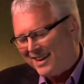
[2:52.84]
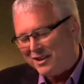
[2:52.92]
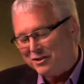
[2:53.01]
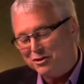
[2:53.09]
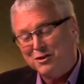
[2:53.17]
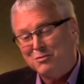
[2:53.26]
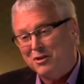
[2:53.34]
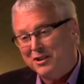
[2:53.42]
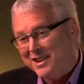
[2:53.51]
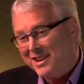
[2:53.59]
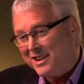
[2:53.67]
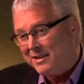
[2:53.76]
It would
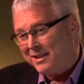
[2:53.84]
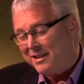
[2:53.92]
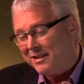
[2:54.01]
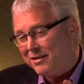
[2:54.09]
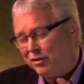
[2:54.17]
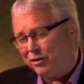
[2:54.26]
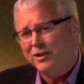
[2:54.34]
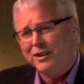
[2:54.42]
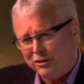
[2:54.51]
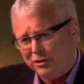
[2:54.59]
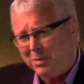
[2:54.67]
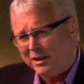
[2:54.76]
indeed.
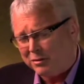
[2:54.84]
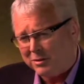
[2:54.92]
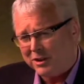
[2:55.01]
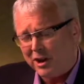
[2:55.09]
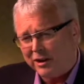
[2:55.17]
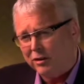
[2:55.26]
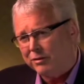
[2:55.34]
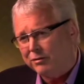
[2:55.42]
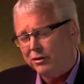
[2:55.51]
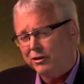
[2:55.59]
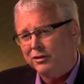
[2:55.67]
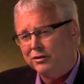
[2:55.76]
These debates have been going on
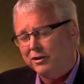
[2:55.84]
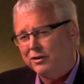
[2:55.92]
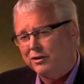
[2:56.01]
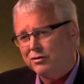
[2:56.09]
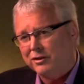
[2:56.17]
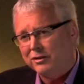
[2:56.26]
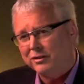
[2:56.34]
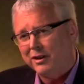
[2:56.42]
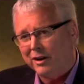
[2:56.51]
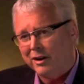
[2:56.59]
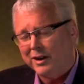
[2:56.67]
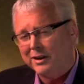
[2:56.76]
for centuries,
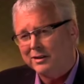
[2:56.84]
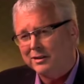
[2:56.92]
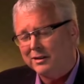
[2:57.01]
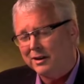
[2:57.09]
though, and